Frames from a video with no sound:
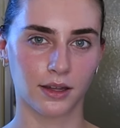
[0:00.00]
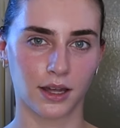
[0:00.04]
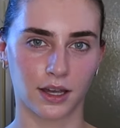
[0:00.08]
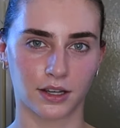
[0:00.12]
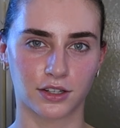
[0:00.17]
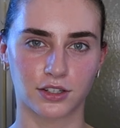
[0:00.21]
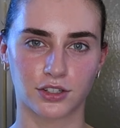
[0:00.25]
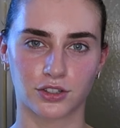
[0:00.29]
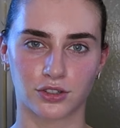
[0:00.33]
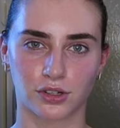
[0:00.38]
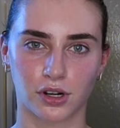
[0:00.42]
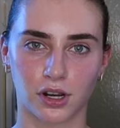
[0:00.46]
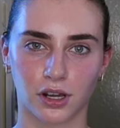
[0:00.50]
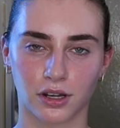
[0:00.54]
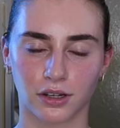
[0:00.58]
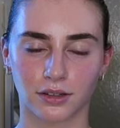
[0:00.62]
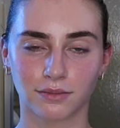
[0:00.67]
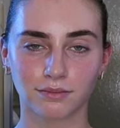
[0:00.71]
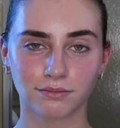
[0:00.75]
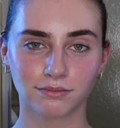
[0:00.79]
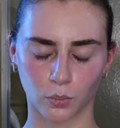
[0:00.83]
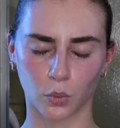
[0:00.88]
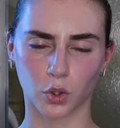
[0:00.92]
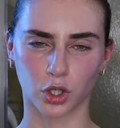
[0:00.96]

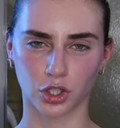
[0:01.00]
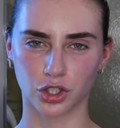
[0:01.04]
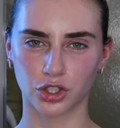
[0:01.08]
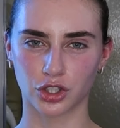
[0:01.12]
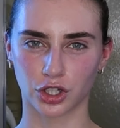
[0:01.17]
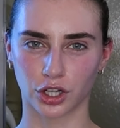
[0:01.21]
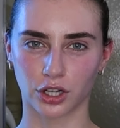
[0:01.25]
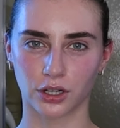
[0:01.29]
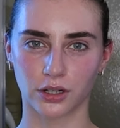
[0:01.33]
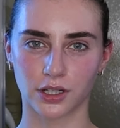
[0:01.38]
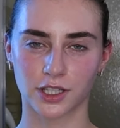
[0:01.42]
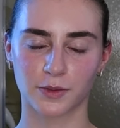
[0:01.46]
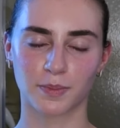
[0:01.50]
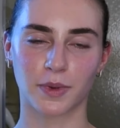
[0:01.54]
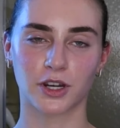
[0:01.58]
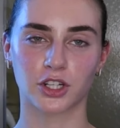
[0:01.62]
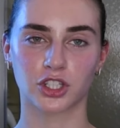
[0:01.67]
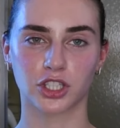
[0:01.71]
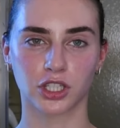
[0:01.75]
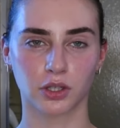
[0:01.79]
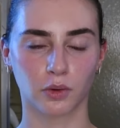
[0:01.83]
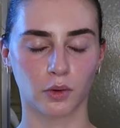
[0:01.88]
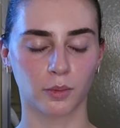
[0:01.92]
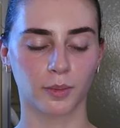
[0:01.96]
extra moisture,
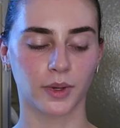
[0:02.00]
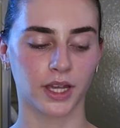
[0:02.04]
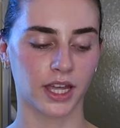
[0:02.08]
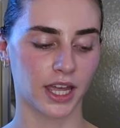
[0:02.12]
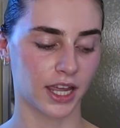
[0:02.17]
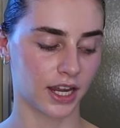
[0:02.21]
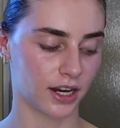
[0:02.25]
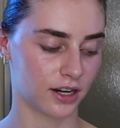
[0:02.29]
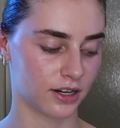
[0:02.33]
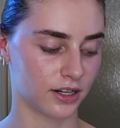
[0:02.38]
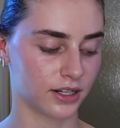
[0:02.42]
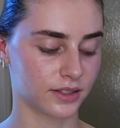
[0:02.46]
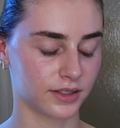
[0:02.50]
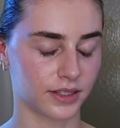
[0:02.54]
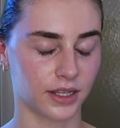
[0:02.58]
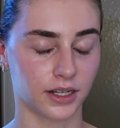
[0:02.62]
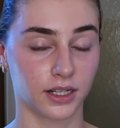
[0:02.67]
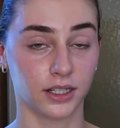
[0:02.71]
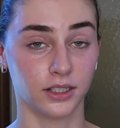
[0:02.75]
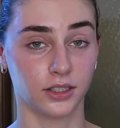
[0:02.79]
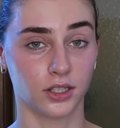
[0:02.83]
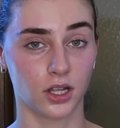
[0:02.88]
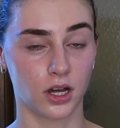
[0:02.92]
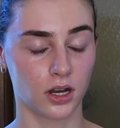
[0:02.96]
especially when my hair is
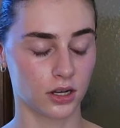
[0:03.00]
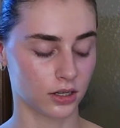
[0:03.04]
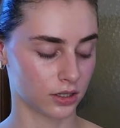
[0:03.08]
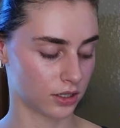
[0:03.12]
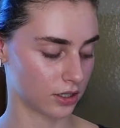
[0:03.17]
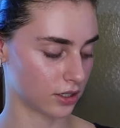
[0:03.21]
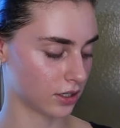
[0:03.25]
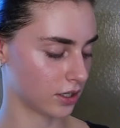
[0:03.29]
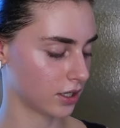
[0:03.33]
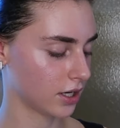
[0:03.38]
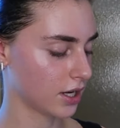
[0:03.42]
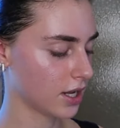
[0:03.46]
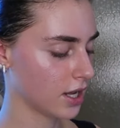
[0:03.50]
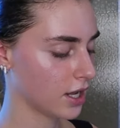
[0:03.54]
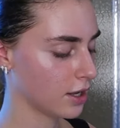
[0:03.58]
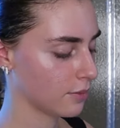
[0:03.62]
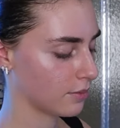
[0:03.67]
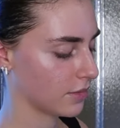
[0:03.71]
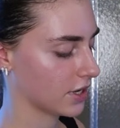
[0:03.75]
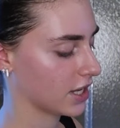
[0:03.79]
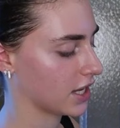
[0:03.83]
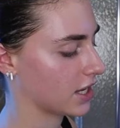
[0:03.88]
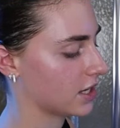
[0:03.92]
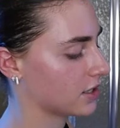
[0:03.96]
getting longer.
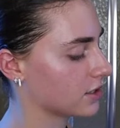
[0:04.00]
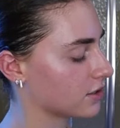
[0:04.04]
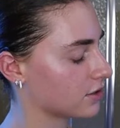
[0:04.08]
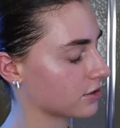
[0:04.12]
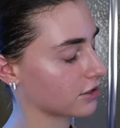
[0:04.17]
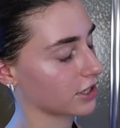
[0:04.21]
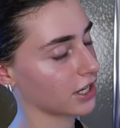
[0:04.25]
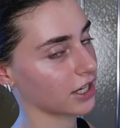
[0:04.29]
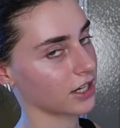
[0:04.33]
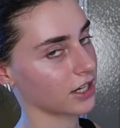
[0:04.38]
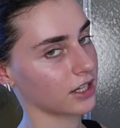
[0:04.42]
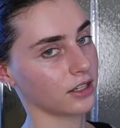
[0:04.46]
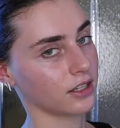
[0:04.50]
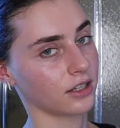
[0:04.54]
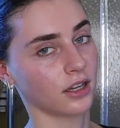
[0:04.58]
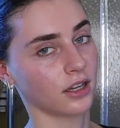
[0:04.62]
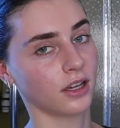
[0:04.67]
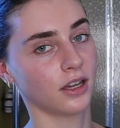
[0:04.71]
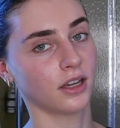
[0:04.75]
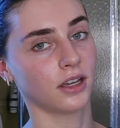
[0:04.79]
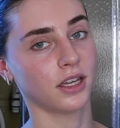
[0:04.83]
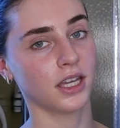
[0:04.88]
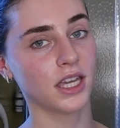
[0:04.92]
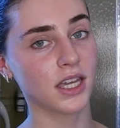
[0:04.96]
My ends are getting
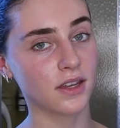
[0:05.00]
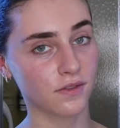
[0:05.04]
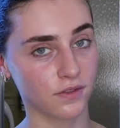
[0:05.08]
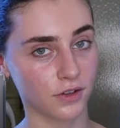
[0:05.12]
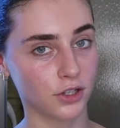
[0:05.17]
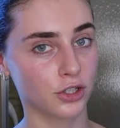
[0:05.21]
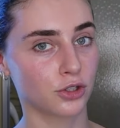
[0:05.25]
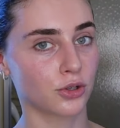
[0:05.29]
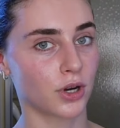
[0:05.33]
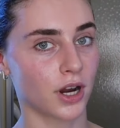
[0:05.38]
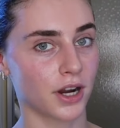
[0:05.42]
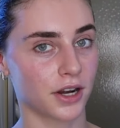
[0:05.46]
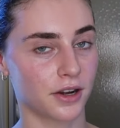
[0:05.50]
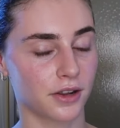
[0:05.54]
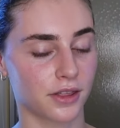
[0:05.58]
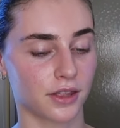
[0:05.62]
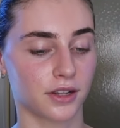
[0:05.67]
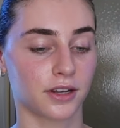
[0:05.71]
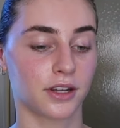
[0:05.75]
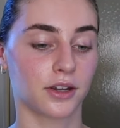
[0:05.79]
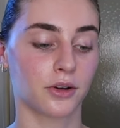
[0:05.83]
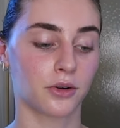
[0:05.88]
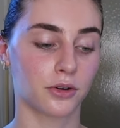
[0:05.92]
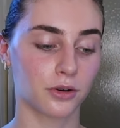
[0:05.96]
even drier
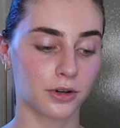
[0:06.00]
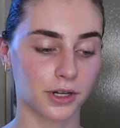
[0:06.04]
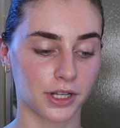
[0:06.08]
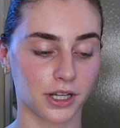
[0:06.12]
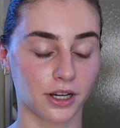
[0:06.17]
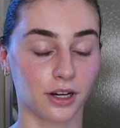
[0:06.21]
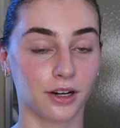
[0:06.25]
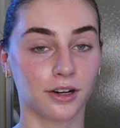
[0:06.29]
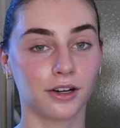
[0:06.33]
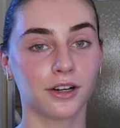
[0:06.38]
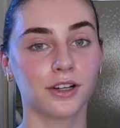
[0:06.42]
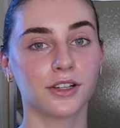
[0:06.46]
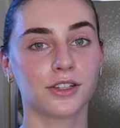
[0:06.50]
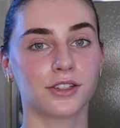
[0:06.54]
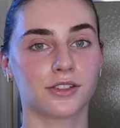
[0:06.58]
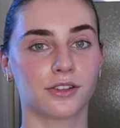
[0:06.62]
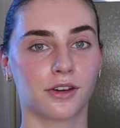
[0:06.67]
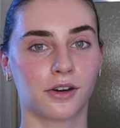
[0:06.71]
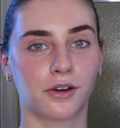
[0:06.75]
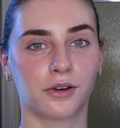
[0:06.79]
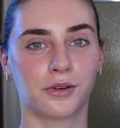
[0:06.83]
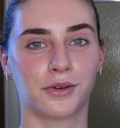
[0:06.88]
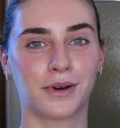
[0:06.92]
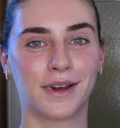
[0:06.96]
than they already are,
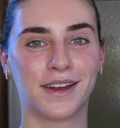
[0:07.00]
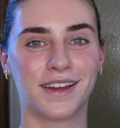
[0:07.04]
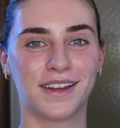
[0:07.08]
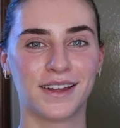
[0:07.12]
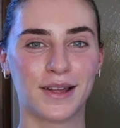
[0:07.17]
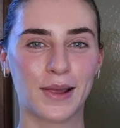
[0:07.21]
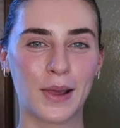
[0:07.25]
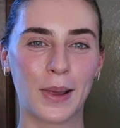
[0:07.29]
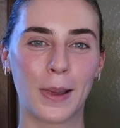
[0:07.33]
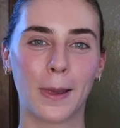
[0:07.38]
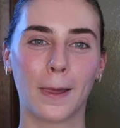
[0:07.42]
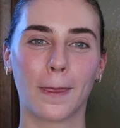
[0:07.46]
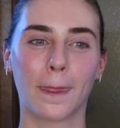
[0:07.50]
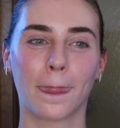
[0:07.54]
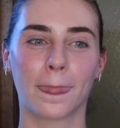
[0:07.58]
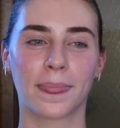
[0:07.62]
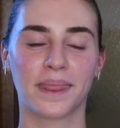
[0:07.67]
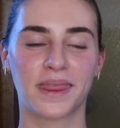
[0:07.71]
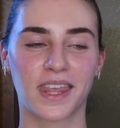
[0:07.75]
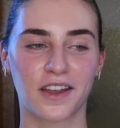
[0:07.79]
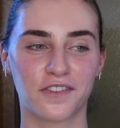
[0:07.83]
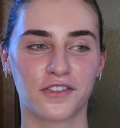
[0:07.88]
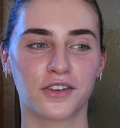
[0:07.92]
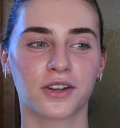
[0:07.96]
so
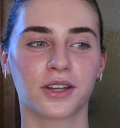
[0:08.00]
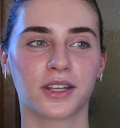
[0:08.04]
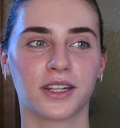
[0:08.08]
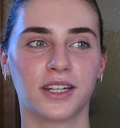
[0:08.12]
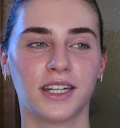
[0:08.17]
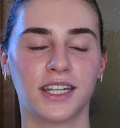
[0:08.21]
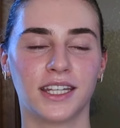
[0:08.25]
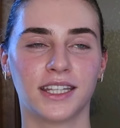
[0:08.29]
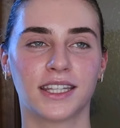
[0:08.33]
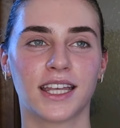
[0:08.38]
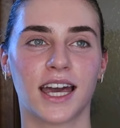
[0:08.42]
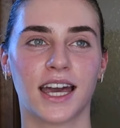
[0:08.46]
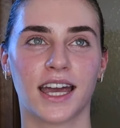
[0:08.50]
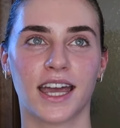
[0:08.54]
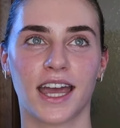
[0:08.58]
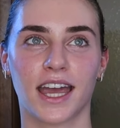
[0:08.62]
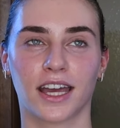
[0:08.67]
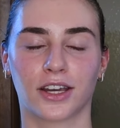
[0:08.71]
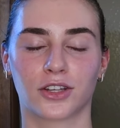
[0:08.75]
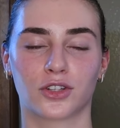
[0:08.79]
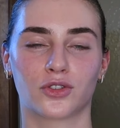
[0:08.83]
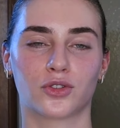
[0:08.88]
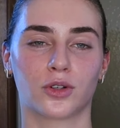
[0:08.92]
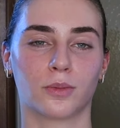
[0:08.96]
definitely need that
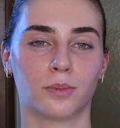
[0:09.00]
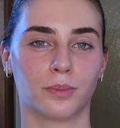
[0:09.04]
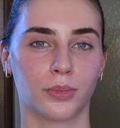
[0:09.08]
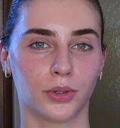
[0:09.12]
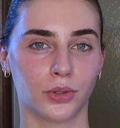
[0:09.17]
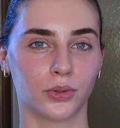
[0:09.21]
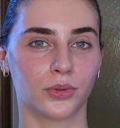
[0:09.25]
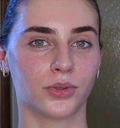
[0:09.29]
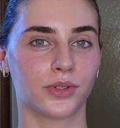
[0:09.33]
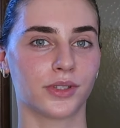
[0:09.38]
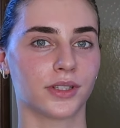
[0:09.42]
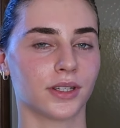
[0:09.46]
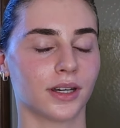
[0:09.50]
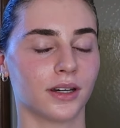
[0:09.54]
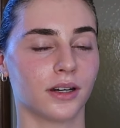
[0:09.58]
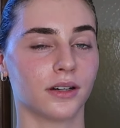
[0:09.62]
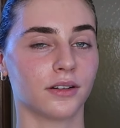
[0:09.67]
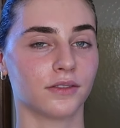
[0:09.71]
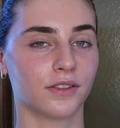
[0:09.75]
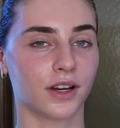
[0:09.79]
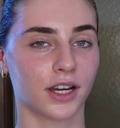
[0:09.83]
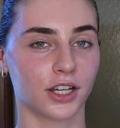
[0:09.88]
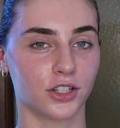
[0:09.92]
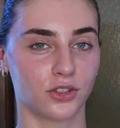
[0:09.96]
extra boost
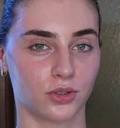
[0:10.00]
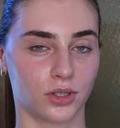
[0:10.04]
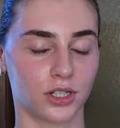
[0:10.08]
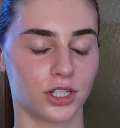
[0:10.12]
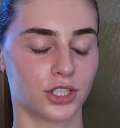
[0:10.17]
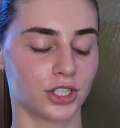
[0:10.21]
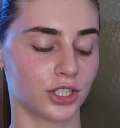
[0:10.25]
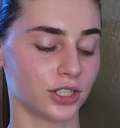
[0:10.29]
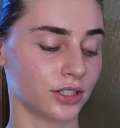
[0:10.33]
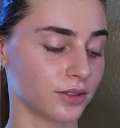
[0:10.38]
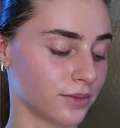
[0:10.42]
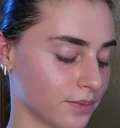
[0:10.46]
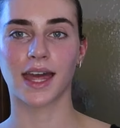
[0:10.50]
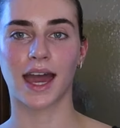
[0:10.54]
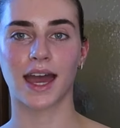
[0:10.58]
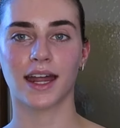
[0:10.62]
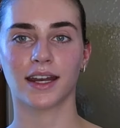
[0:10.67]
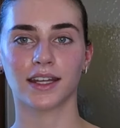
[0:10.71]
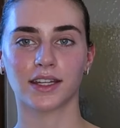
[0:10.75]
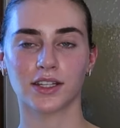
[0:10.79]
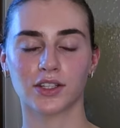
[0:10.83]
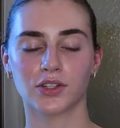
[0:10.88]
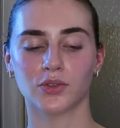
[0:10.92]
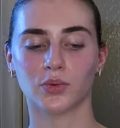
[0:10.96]
of hydration.
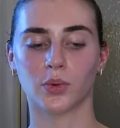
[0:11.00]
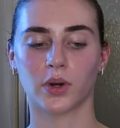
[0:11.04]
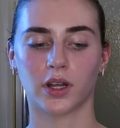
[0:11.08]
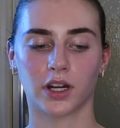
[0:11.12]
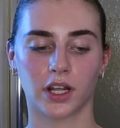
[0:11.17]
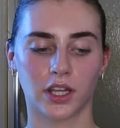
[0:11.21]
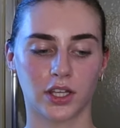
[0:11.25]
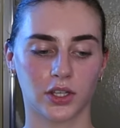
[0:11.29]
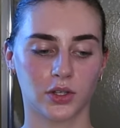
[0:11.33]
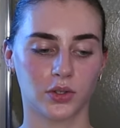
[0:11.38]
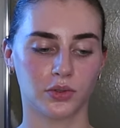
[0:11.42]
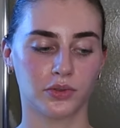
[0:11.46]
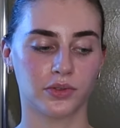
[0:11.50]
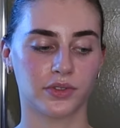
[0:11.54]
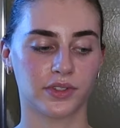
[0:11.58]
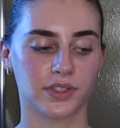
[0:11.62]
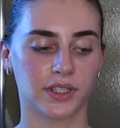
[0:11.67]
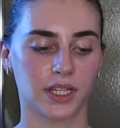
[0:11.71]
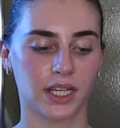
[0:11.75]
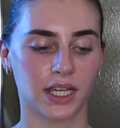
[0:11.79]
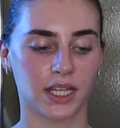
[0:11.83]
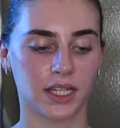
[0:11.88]
That is what I used